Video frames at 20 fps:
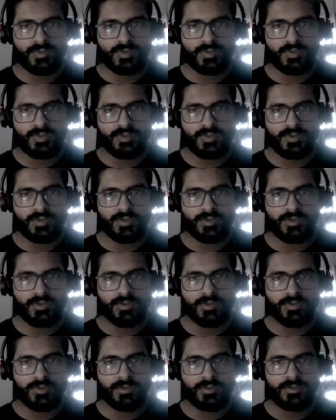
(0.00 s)

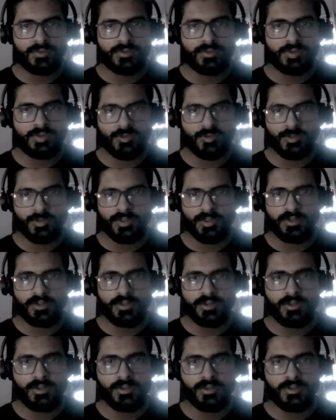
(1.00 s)
So never mind.
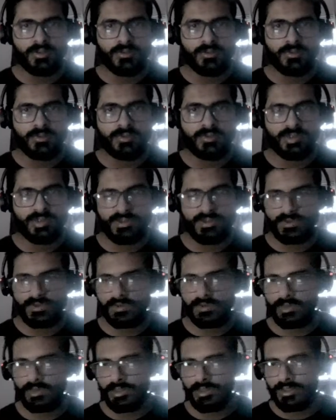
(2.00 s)
So this is
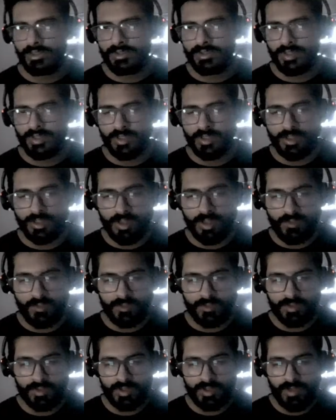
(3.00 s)
your list, and how you
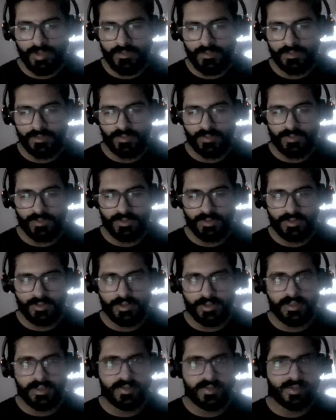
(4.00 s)
can traverse over your
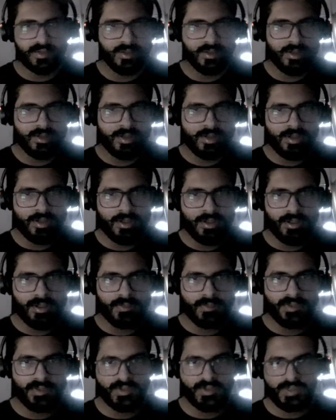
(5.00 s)
list. Let
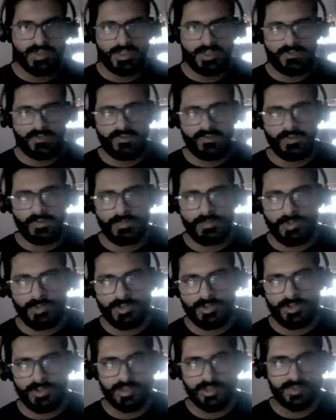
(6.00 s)
me just add few more
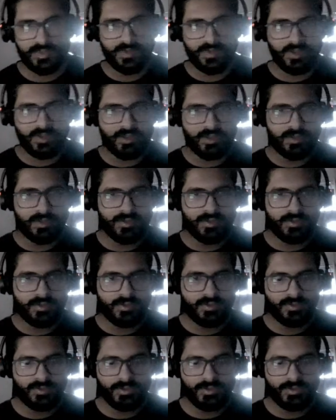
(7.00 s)
things here.
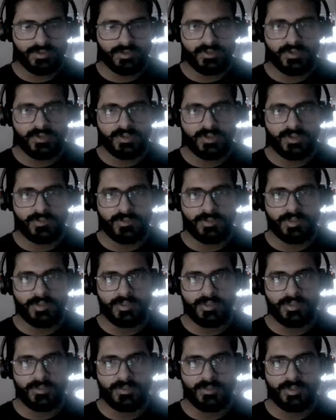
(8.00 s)
So just copy
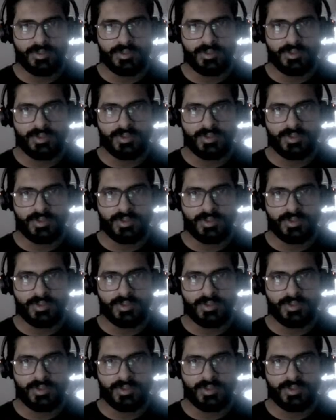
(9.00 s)
and paste.